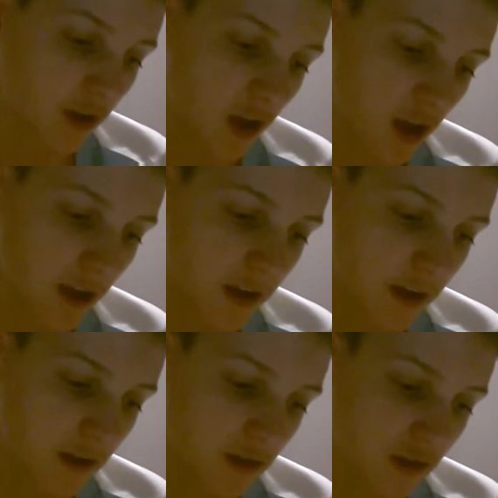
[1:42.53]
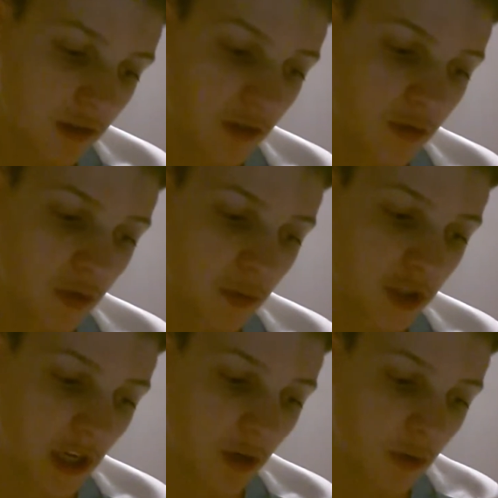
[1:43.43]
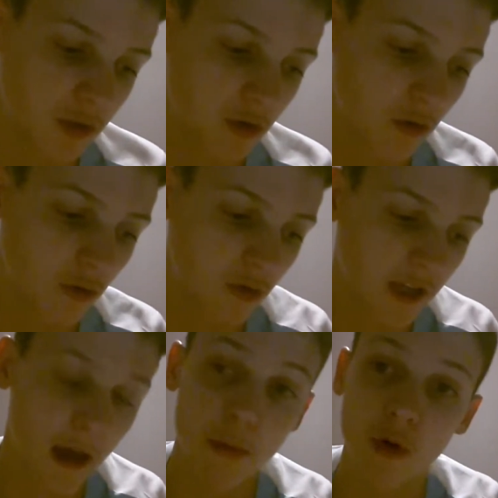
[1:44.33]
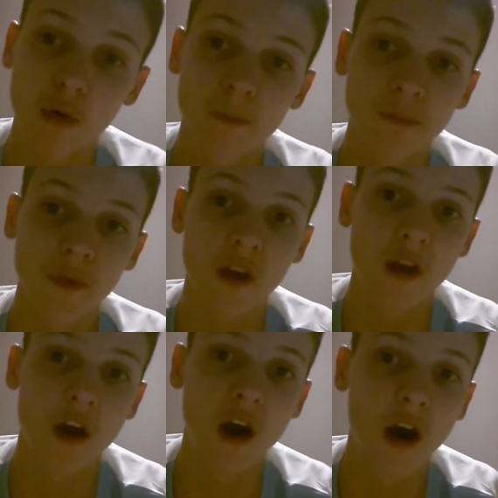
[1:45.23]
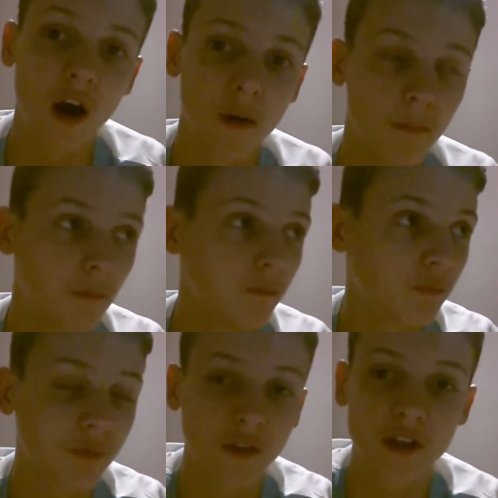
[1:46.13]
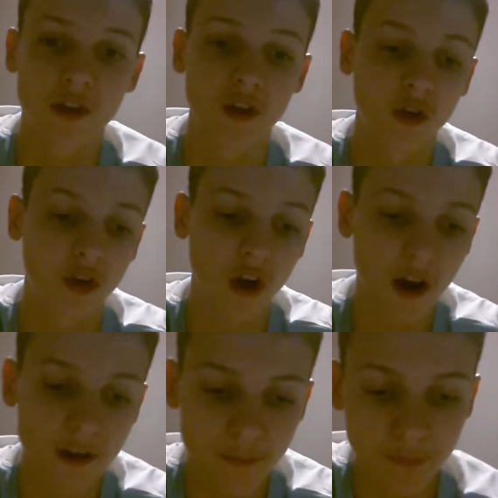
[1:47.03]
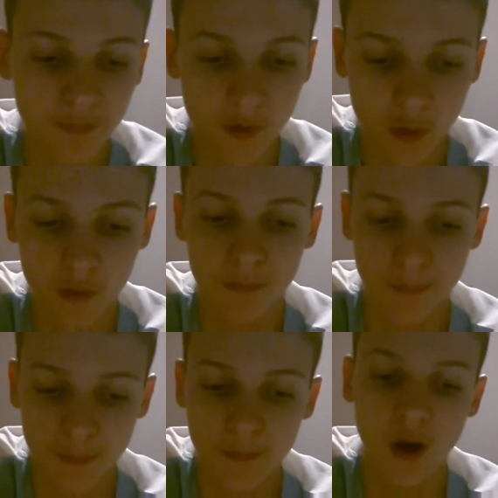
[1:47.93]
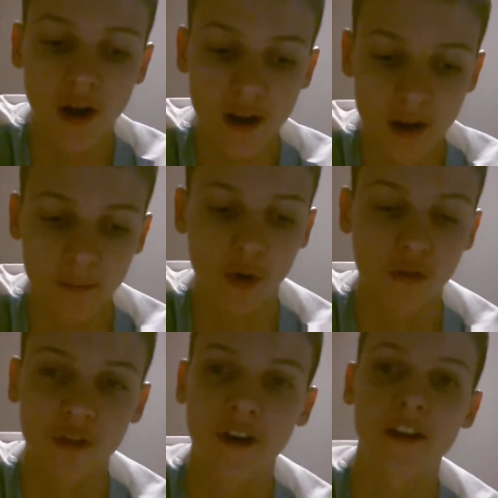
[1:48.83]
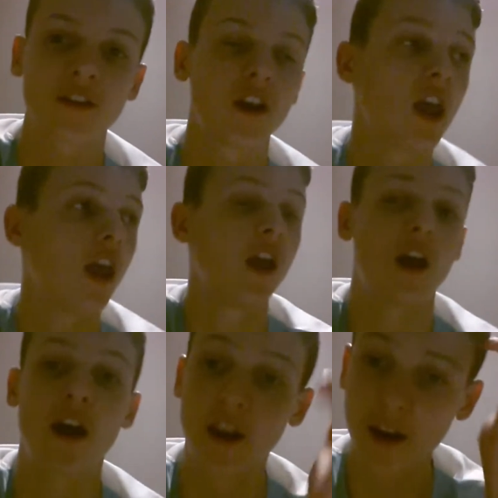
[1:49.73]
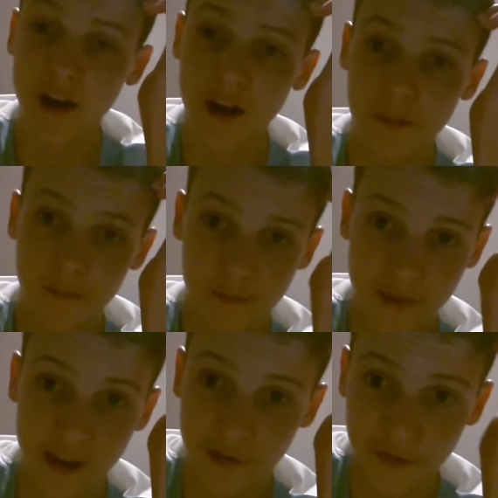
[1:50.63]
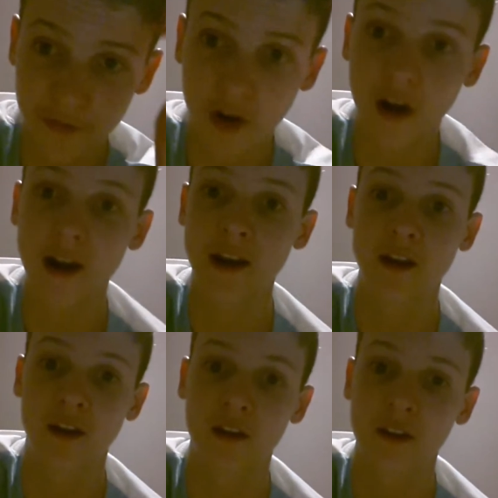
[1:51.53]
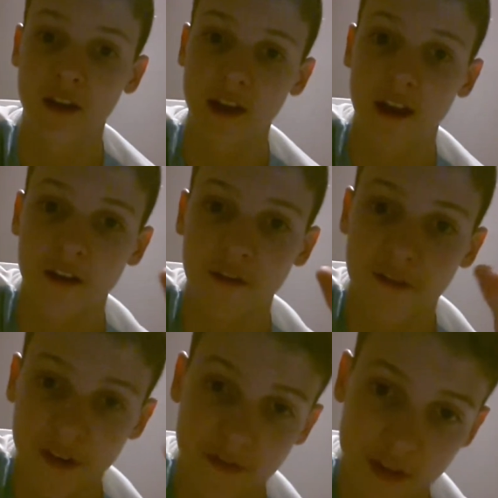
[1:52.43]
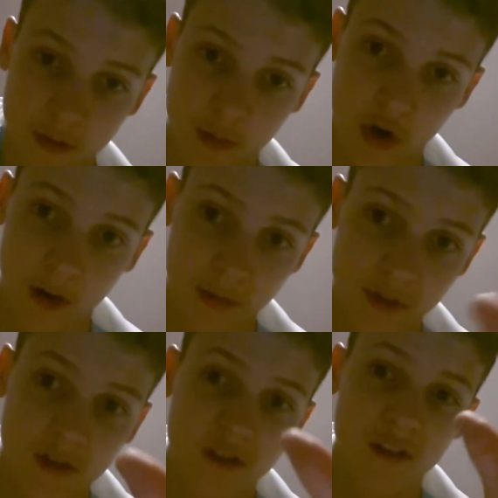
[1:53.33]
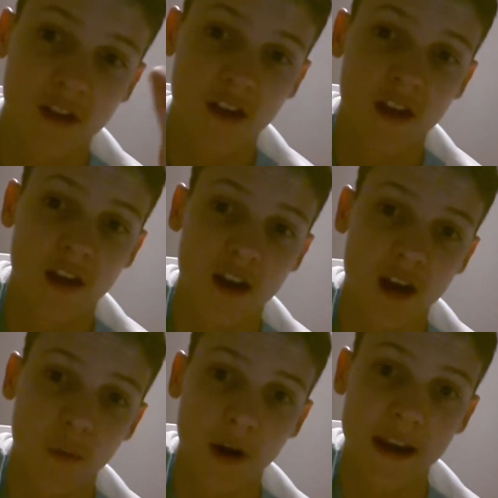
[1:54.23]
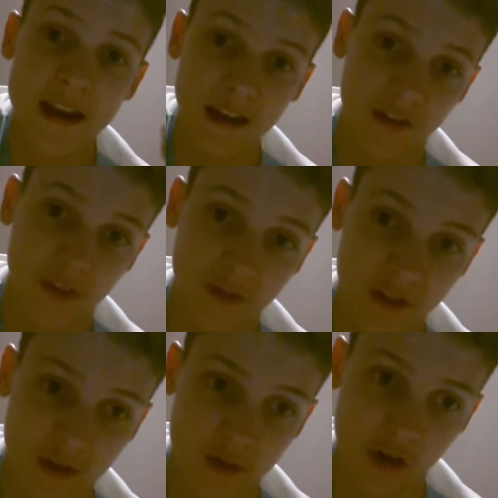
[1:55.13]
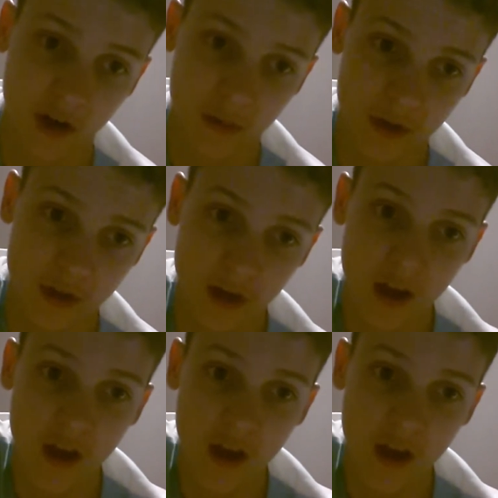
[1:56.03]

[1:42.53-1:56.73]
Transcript: His YouTube channel is called Capital. He's a good guy. My good friend he is. And if I get 50 subscribers, and when he gets 50 subscribers,